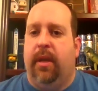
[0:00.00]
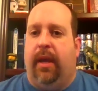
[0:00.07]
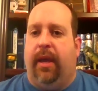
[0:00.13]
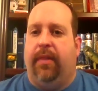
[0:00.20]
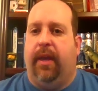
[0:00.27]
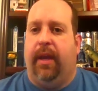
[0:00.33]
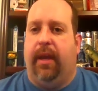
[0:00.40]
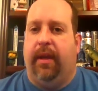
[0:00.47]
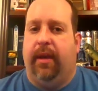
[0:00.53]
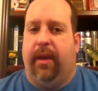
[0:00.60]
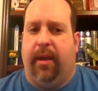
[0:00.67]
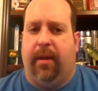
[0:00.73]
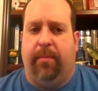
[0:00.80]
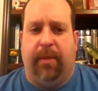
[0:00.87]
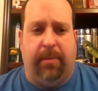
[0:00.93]
and
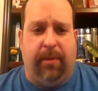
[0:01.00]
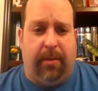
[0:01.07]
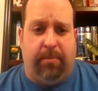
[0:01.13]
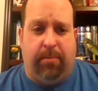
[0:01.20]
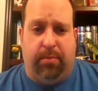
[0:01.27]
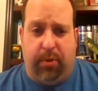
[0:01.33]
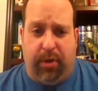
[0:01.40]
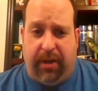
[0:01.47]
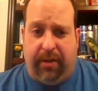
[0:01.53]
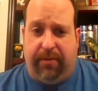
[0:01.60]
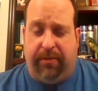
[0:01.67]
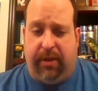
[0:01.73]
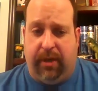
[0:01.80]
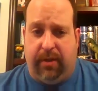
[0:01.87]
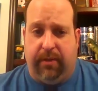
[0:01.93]
then maybe a
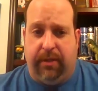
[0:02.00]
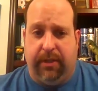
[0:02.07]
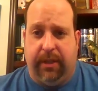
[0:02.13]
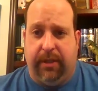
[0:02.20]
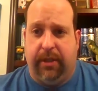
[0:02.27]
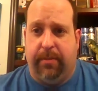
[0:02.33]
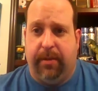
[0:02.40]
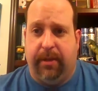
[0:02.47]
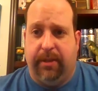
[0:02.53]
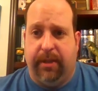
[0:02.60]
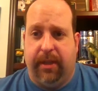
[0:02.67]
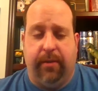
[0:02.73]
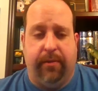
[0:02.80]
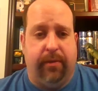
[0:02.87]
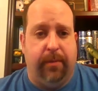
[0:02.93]
brief conversation about
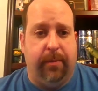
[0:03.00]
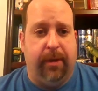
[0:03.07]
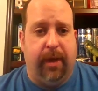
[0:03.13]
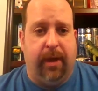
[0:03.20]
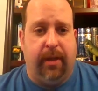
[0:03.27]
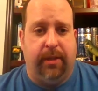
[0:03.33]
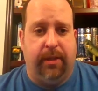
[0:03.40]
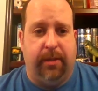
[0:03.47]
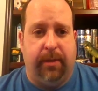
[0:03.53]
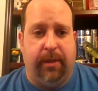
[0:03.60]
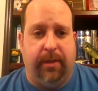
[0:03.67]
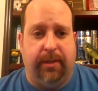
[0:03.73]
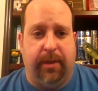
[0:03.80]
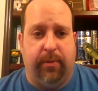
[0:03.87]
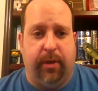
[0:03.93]
psychopharmacology
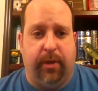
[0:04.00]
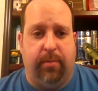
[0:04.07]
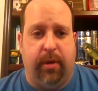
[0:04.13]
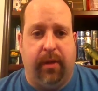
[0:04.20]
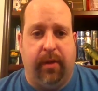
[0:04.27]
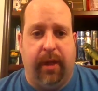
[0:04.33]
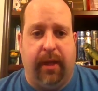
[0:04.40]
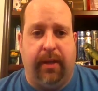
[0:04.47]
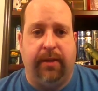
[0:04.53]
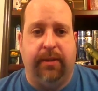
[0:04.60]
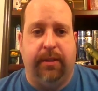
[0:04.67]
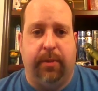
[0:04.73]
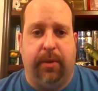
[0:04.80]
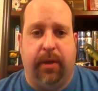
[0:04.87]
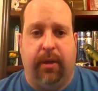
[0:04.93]
because I want to bring that
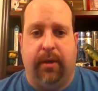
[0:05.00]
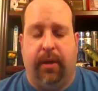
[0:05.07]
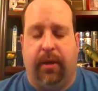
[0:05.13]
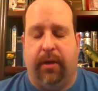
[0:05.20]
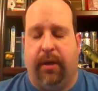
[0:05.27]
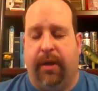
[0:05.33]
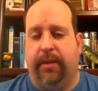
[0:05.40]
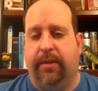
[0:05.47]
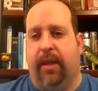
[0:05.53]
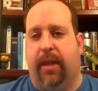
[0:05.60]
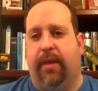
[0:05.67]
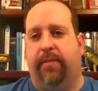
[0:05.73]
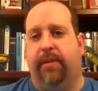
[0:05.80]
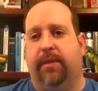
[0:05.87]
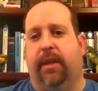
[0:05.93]
into our next
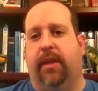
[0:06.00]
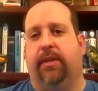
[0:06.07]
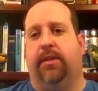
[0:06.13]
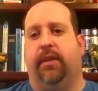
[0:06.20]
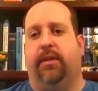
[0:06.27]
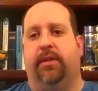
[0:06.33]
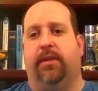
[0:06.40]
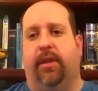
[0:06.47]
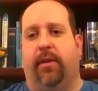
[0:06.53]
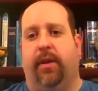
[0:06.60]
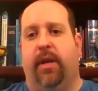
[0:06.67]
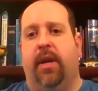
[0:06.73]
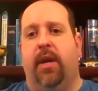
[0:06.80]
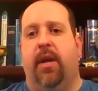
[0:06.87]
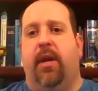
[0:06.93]
live discussion. So,
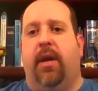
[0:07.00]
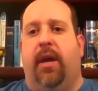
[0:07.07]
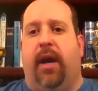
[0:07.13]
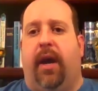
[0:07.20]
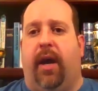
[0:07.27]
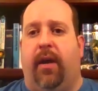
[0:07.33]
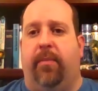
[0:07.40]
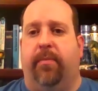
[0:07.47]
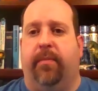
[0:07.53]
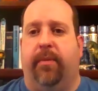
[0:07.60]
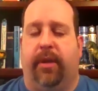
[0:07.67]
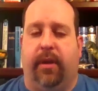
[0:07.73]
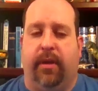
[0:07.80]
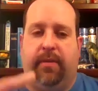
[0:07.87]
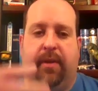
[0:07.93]

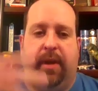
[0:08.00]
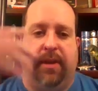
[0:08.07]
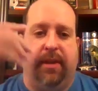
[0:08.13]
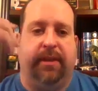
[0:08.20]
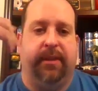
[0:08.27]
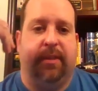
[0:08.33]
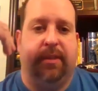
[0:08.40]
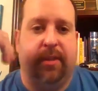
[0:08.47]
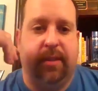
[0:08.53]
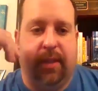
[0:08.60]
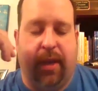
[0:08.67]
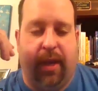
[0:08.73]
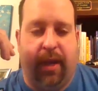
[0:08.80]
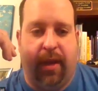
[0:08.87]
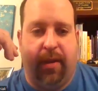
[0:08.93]
the Code of Ethics,
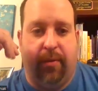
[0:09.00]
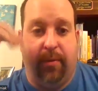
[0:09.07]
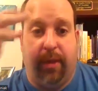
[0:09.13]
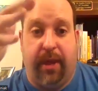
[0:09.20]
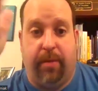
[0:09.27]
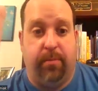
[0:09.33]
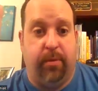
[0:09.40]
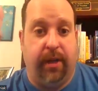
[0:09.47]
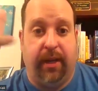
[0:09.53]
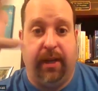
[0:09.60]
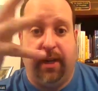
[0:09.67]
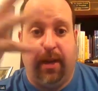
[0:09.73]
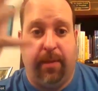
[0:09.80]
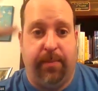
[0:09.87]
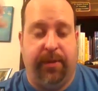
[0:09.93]
without
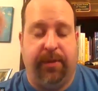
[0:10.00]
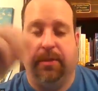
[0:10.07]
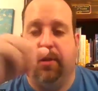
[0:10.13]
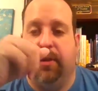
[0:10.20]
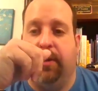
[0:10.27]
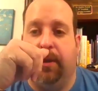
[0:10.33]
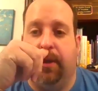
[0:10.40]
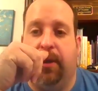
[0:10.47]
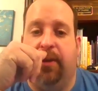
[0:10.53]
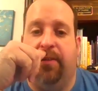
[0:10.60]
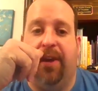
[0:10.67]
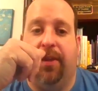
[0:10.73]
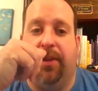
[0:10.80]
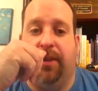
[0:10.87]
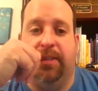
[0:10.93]
bringing it up on the screen, the Code
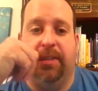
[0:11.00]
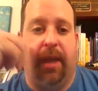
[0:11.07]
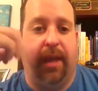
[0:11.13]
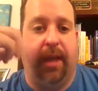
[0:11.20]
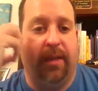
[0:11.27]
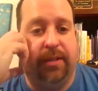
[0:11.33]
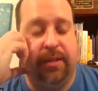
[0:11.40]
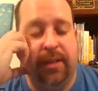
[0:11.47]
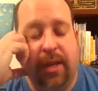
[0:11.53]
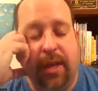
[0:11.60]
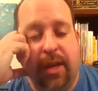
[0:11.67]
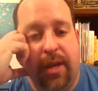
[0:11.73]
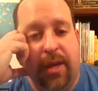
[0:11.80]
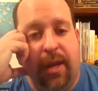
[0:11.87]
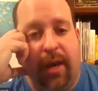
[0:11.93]
of Ethics has,
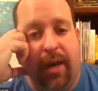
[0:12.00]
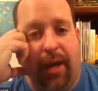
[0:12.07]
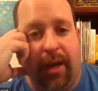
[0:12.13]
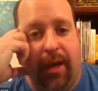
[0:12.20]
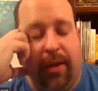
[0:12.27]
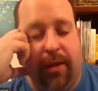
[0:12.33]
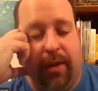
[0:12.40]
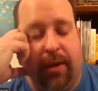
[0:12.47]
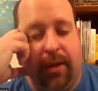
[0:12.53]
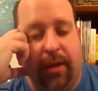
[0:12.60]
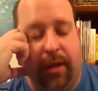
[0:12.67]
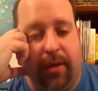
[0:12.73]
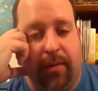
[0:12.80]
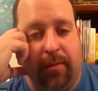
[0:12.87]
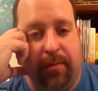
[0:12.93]

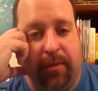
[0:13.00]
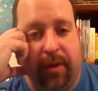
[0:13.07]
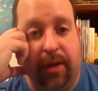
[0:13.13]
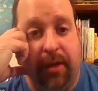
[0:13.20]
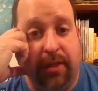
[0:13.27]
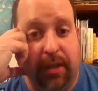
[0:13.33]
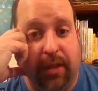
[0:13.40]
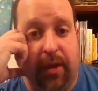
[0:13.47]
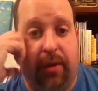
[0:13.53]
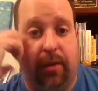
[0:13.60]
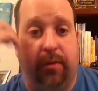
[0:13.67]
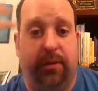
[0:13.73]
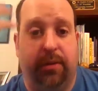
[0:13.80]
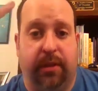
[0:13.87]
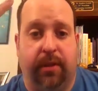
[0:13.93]
various
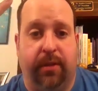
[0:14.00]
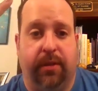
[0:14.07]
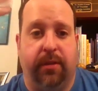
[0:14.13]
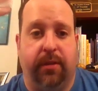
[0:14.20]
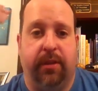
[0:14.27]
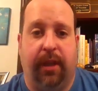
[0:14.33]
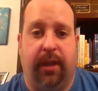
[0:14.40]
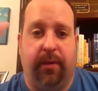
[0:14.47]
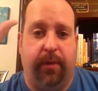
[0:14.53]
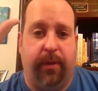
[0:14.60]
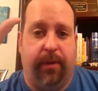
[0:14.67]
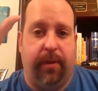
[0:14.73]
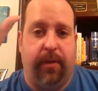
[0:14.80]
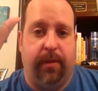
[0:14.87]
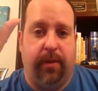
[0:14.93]
codes that are associated
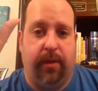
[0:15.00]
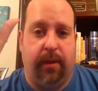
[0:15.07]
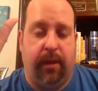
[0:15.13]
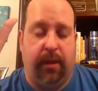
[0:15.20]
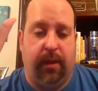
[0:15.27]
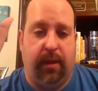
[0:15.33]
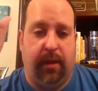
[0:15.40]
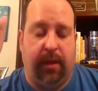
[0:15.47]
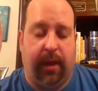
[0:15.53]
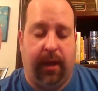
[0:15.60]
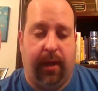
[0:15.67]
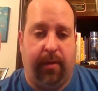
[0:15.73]
with the,